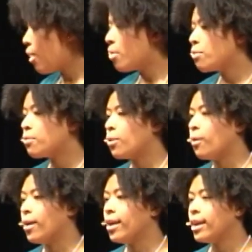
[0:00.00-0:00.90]
on the
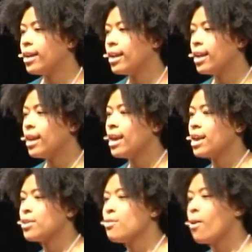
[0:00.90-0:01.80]
floor
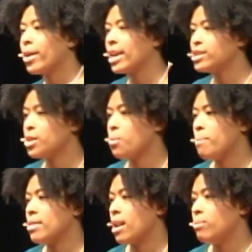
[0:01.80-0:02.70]
and growing into the
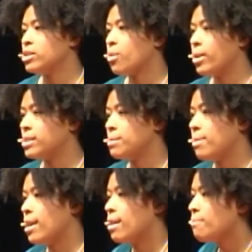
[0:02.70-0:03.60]
woman that I was going to
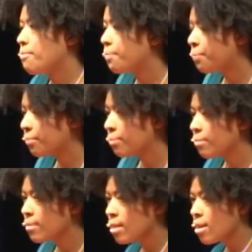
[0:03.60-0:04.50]
be.
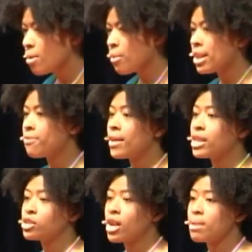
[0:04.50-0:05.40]
When he
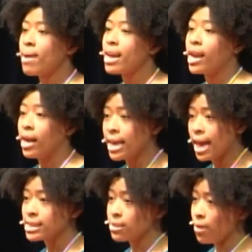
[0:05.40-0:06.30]
finished cutting my hair, he
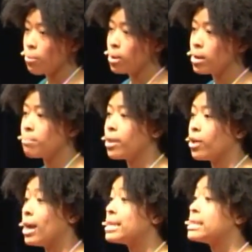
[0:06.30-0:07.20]
asked if I wanted a
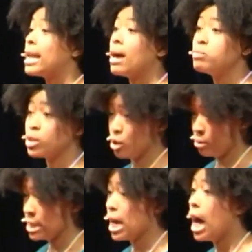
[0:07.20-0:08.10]
mirror. I said,
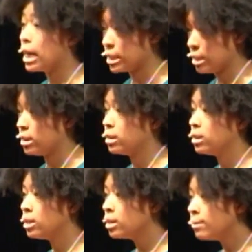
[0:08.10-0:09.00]
absolutely not.
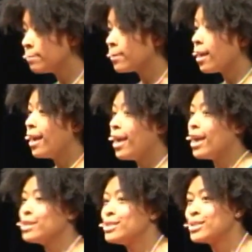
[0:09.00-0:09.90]

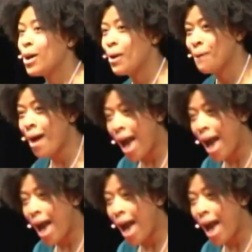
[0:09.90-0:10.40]
And so